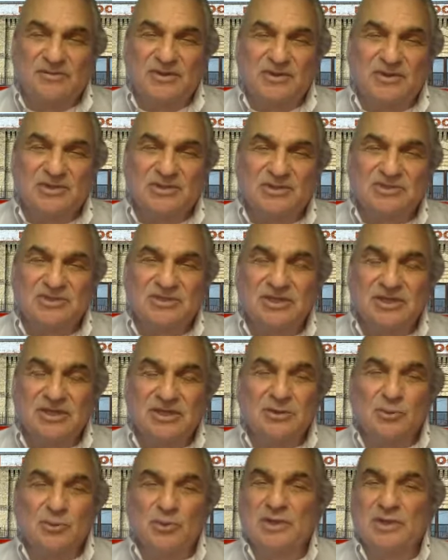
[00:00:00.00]
years,
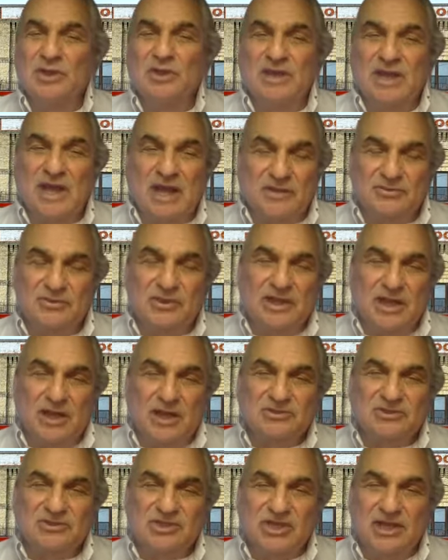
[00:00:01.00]
we are not the
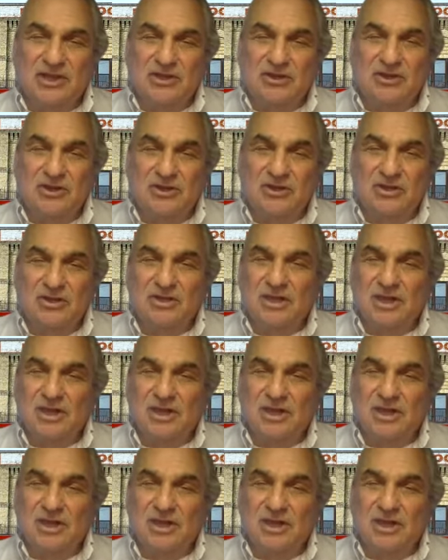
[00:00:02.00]
outsider,